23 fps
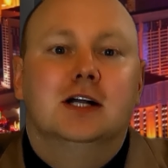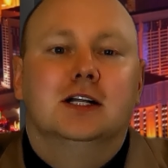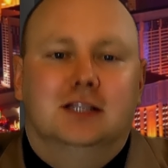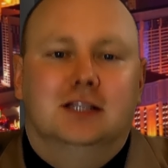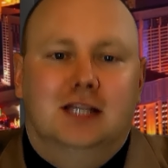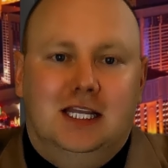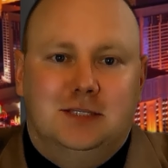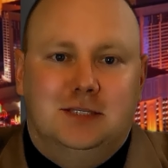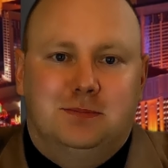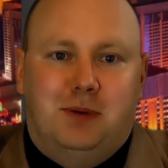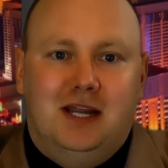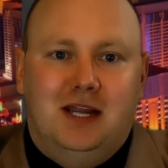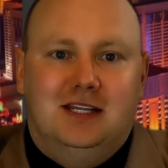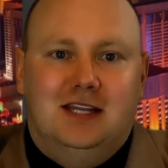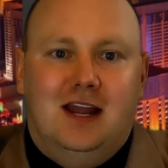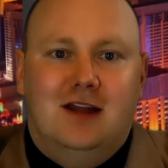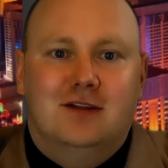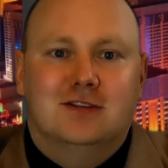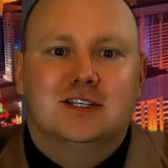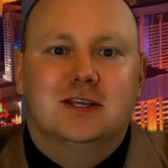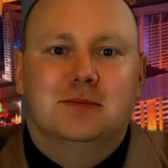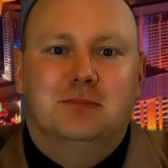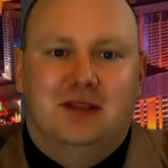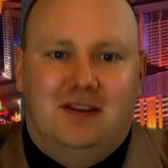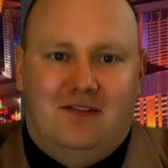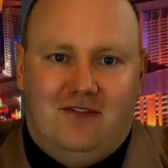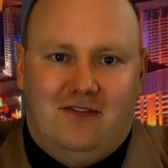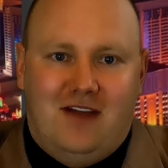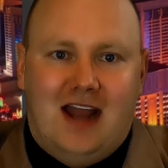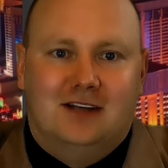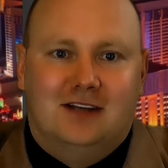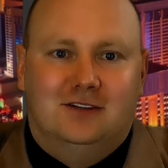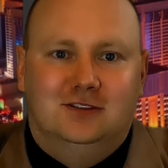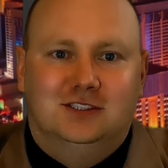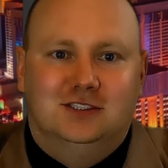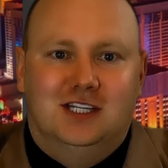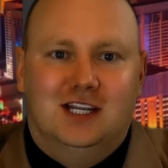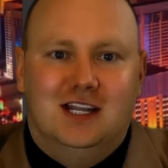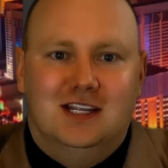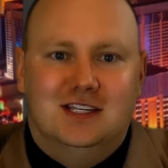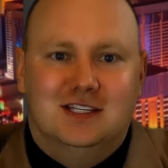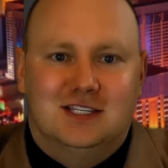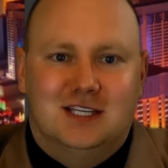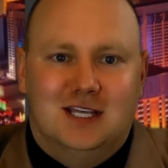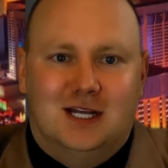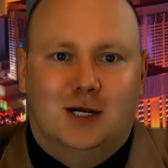let's break down some of the factors to
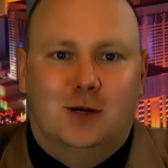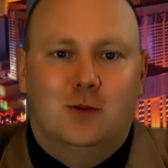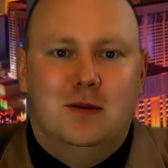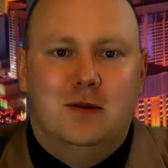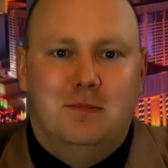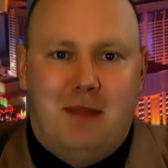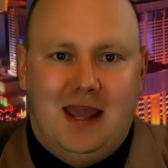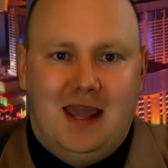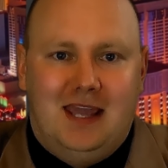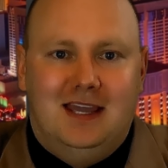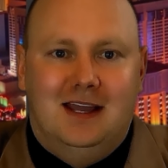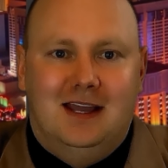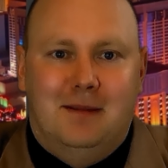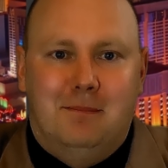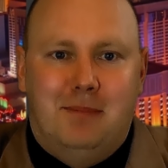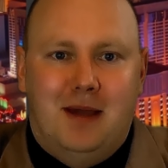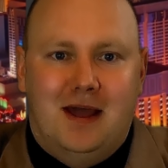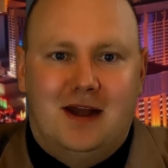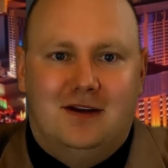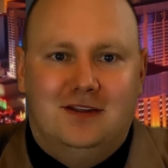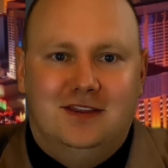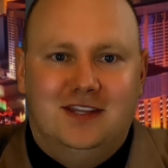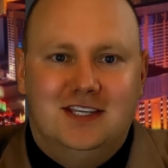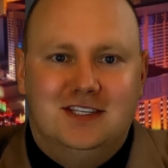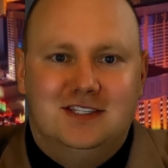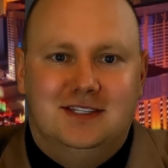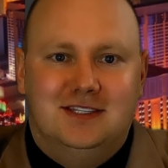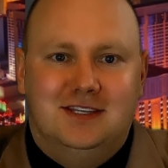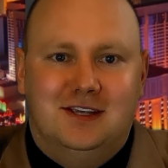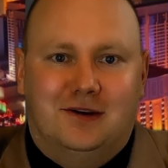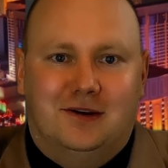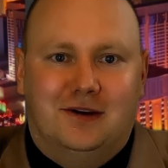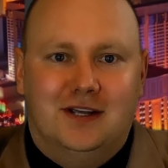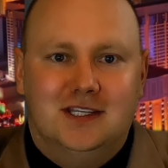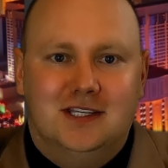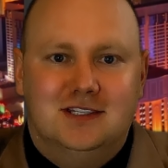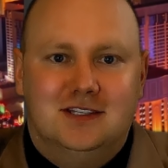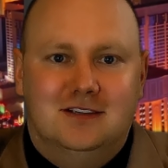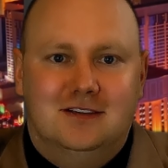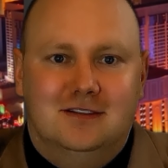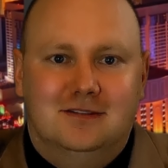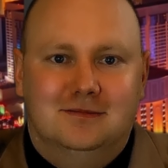consider when making a bet on this series.